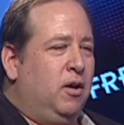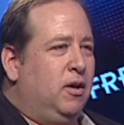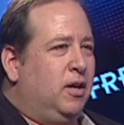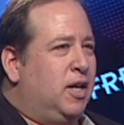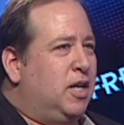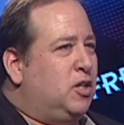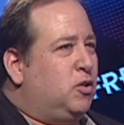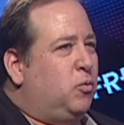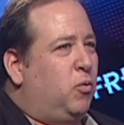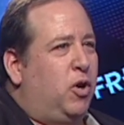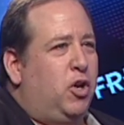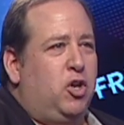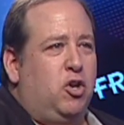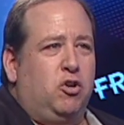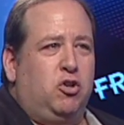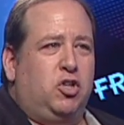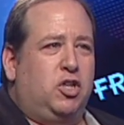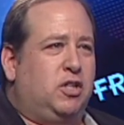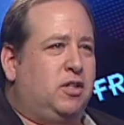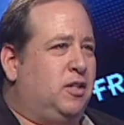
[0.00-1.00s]
Guess what?
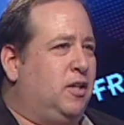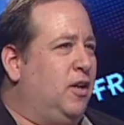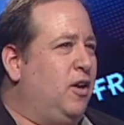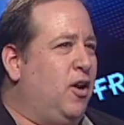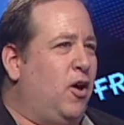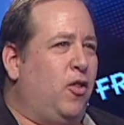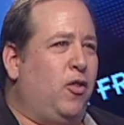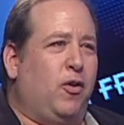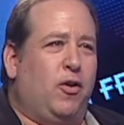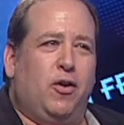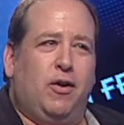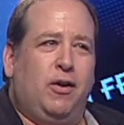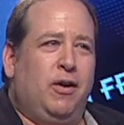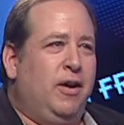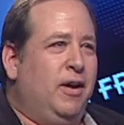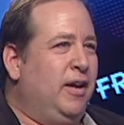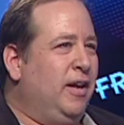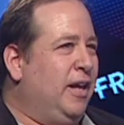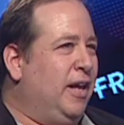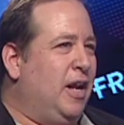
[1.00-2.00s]
You're just another,
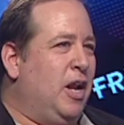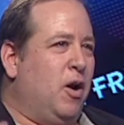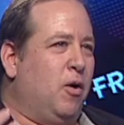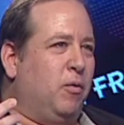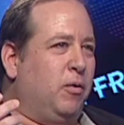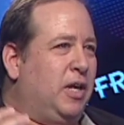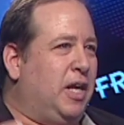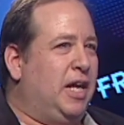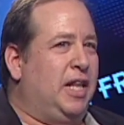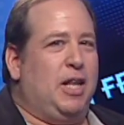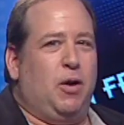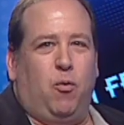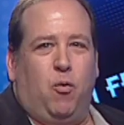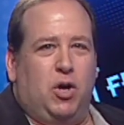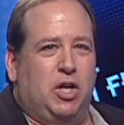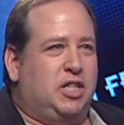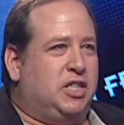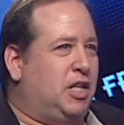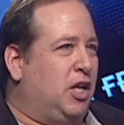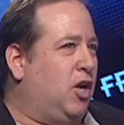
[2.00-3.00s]
kid that
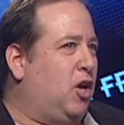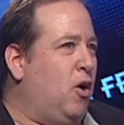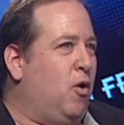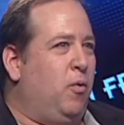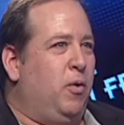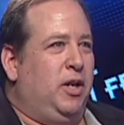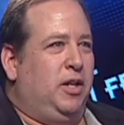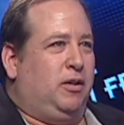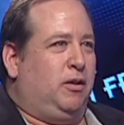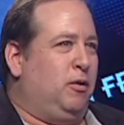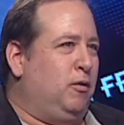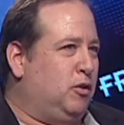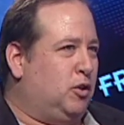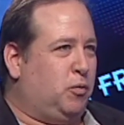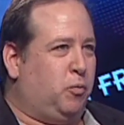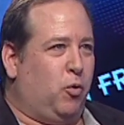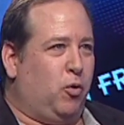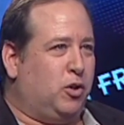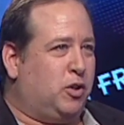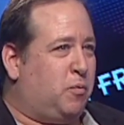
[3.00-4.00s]
wants to go into
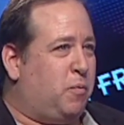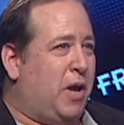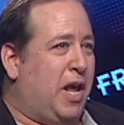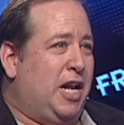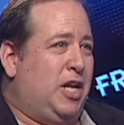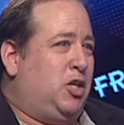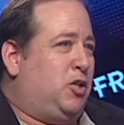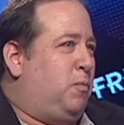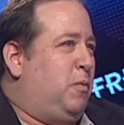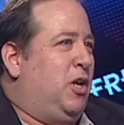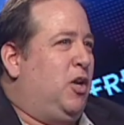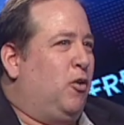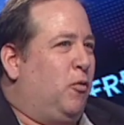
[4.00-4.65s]
sports management or